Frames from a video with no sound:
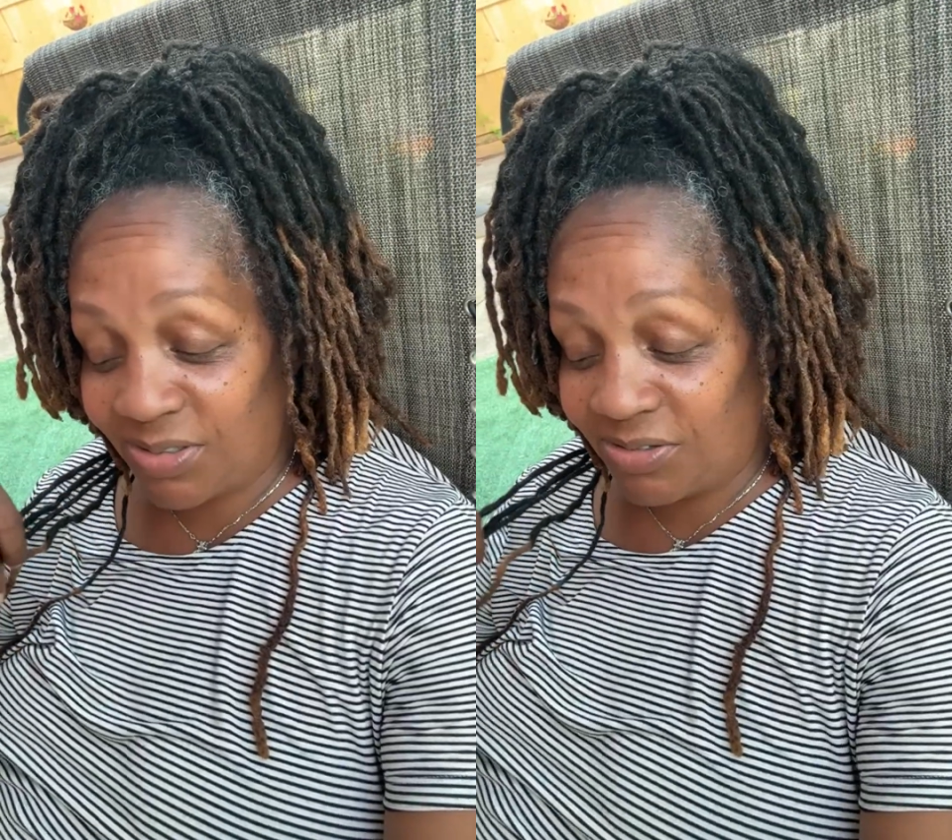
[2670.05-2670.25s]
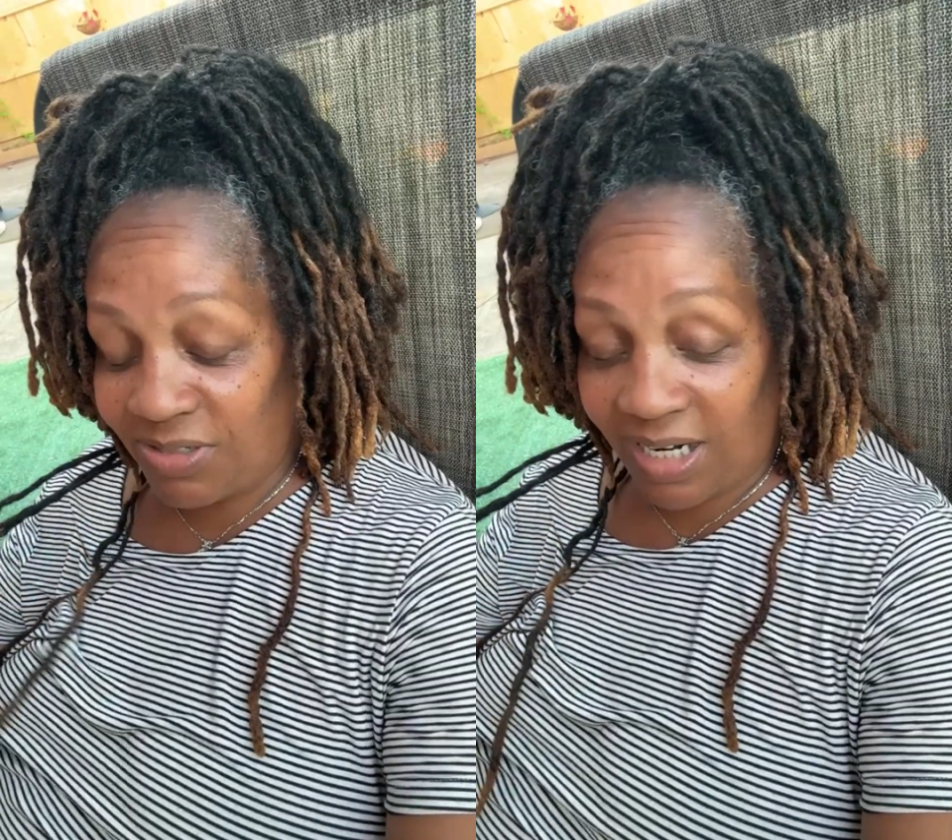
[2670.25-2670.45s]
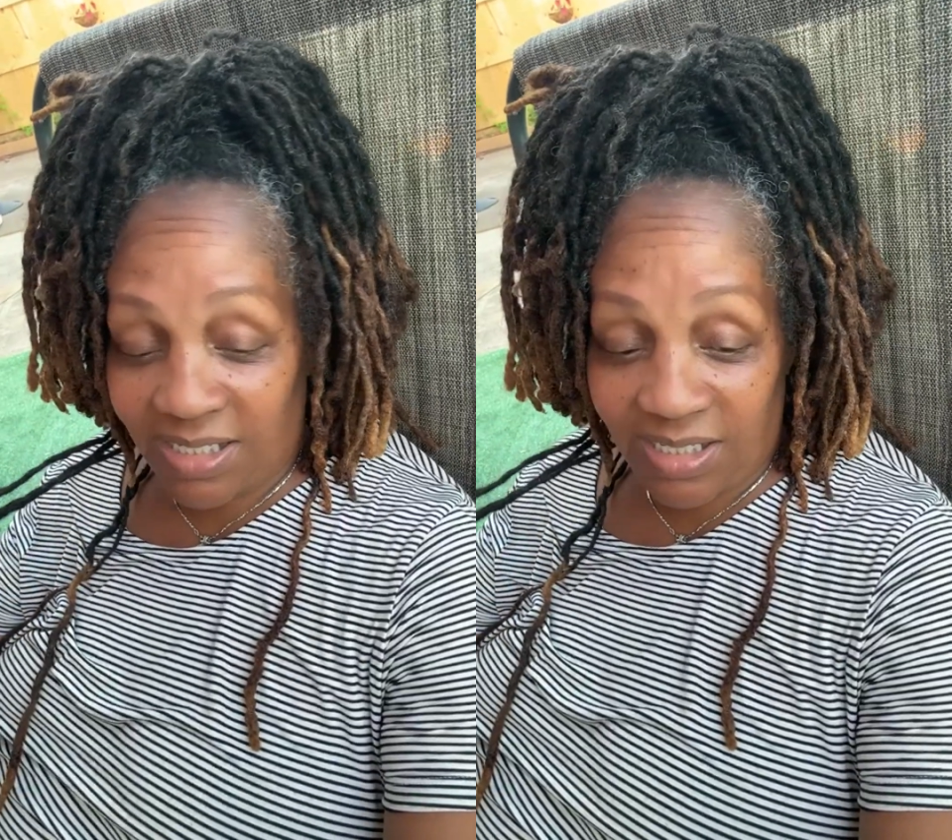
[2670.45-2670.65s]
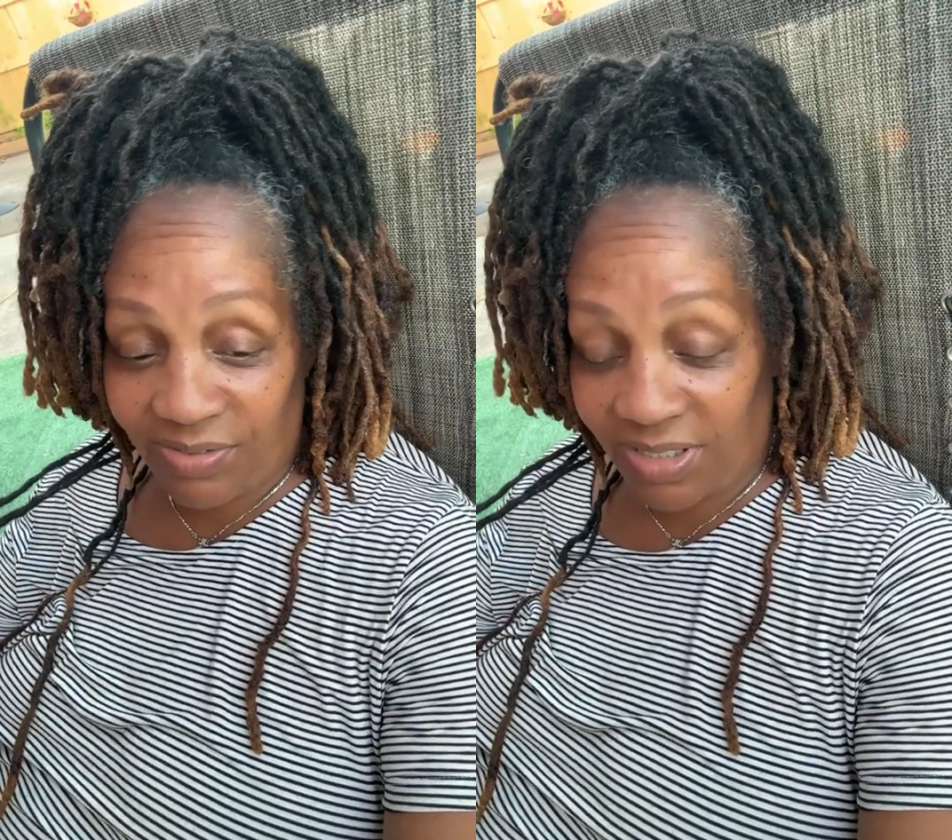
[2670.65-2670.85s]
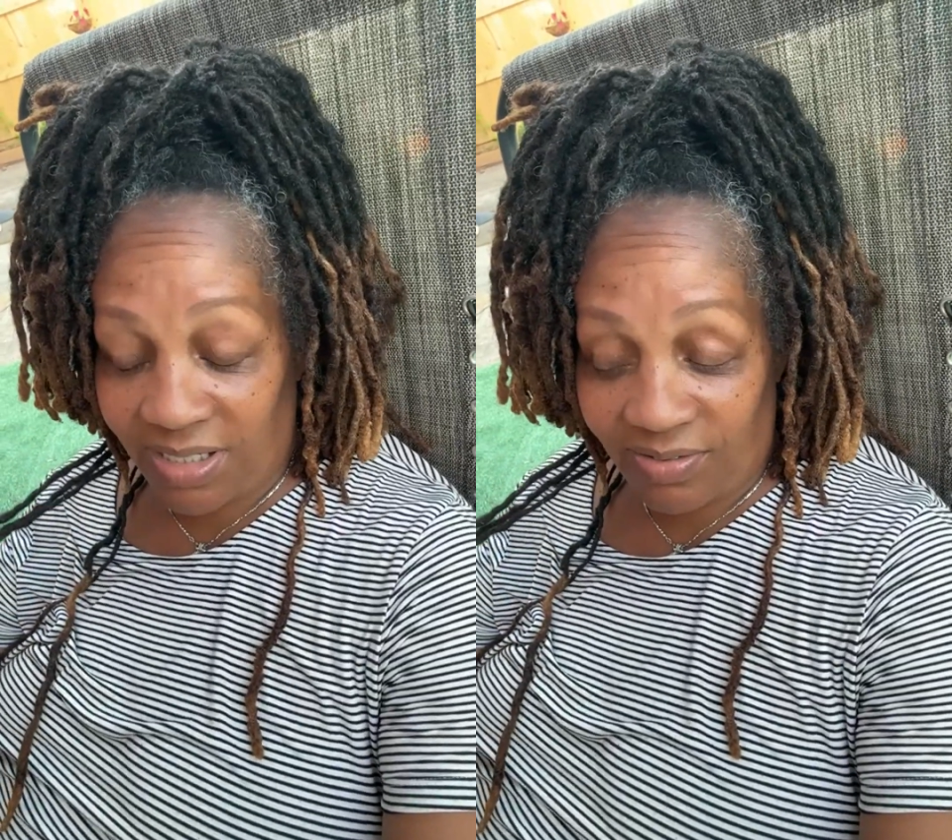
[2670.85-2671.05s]

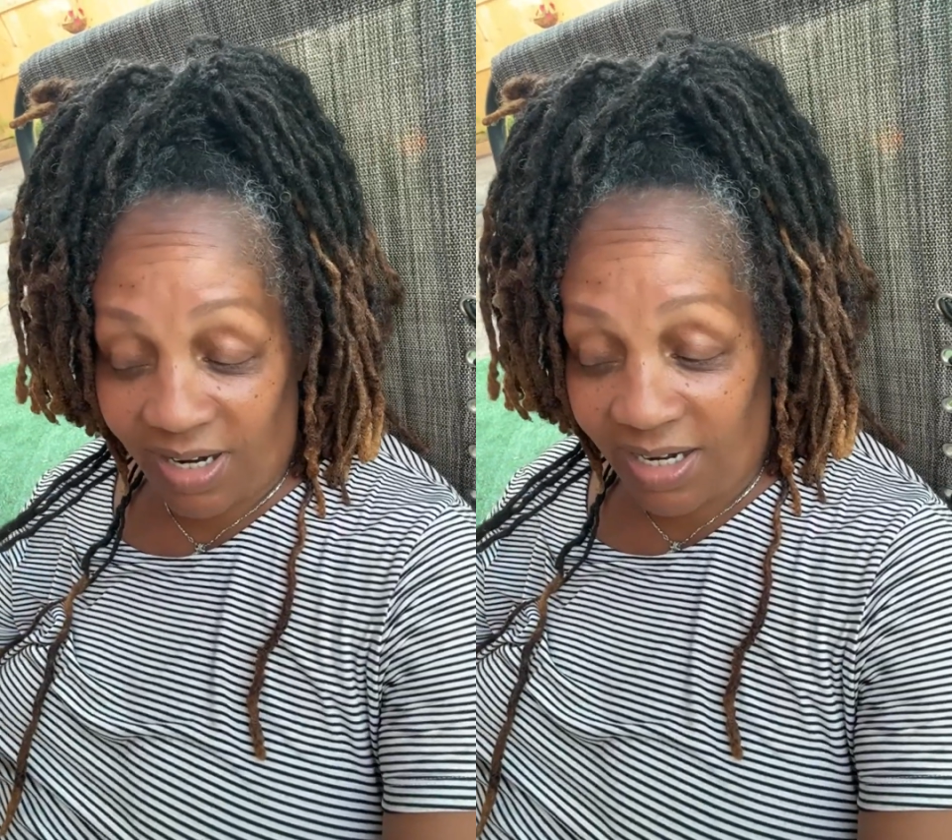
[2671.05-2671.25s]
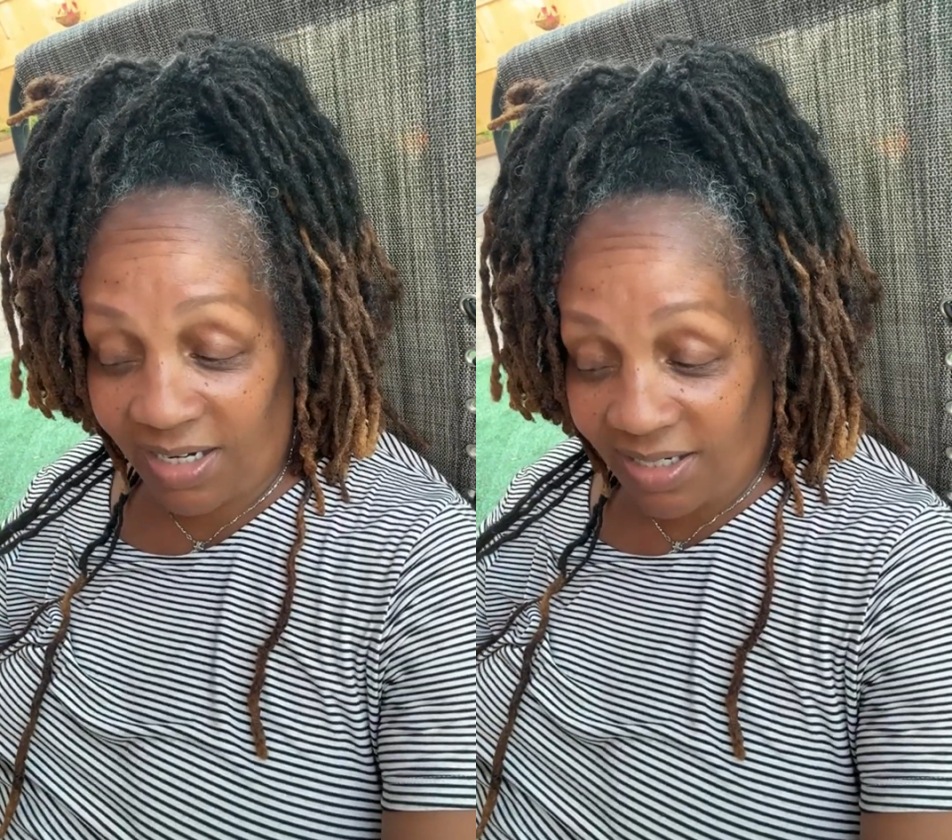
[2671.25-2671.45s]
creativity, right?